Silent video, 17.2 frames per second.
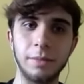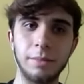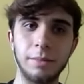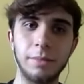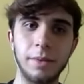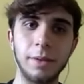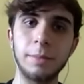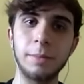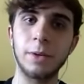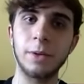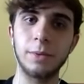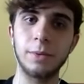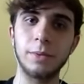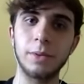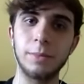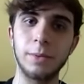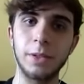they
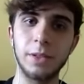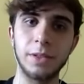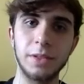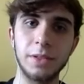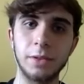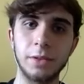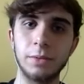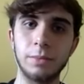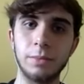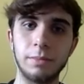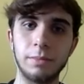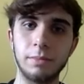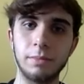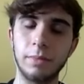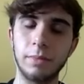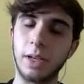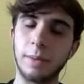probably would have been considered,
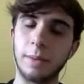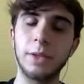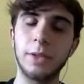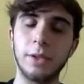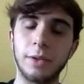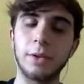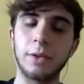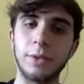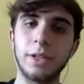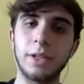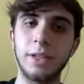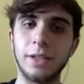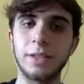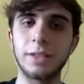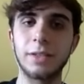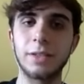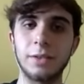like, I mean, they're already
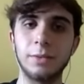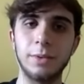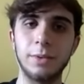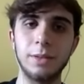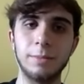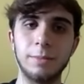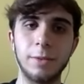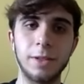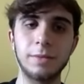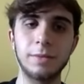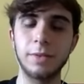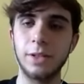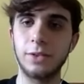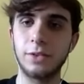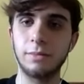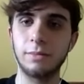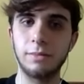considered one of the best
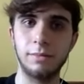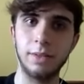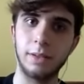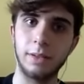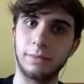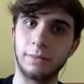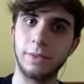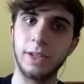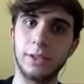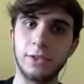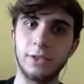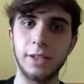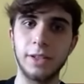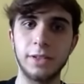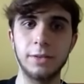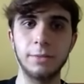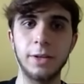
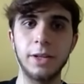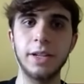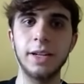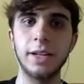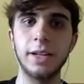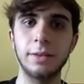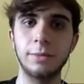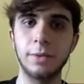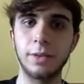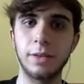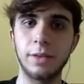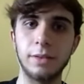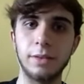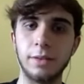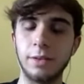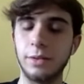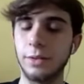franchises right now with
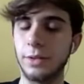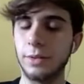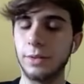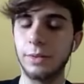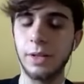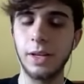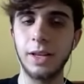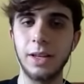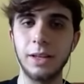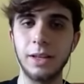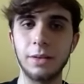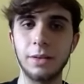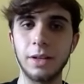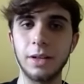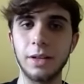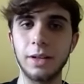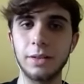all their
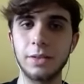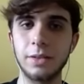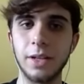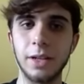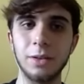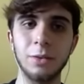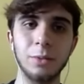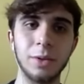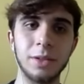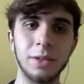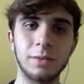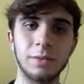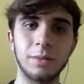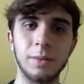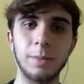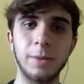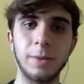title wins
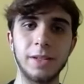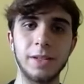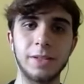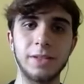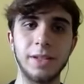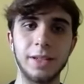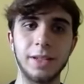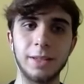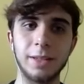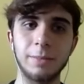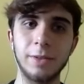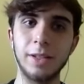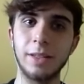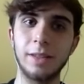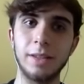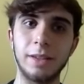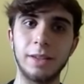from the past decade.
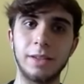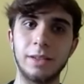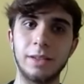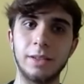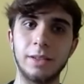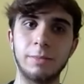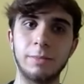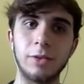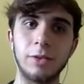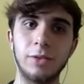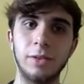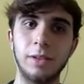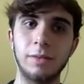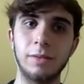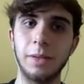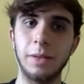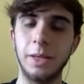But I think
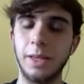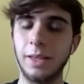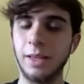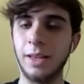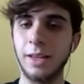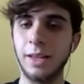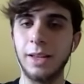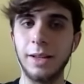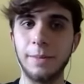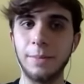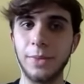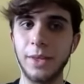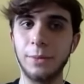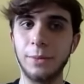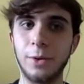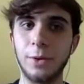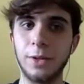especially if they
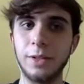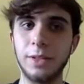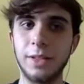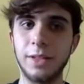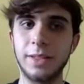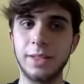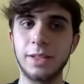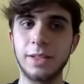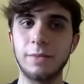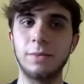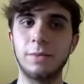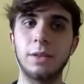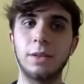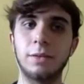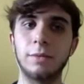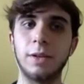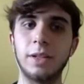won in that
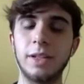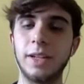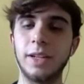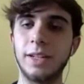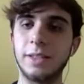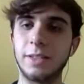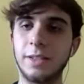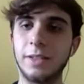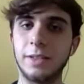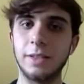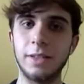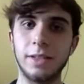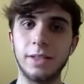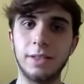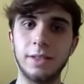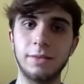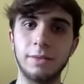73-9 season,
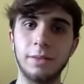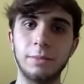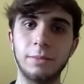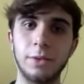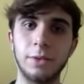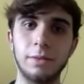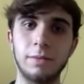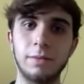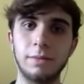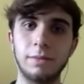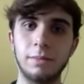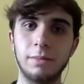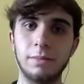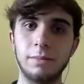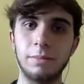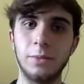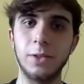that definitely would have
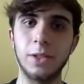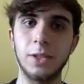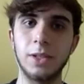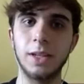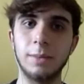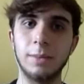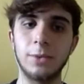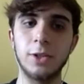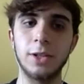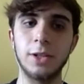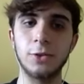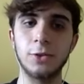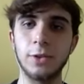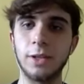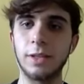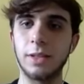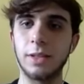been a game
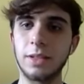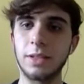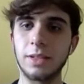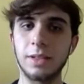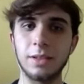changer, I think.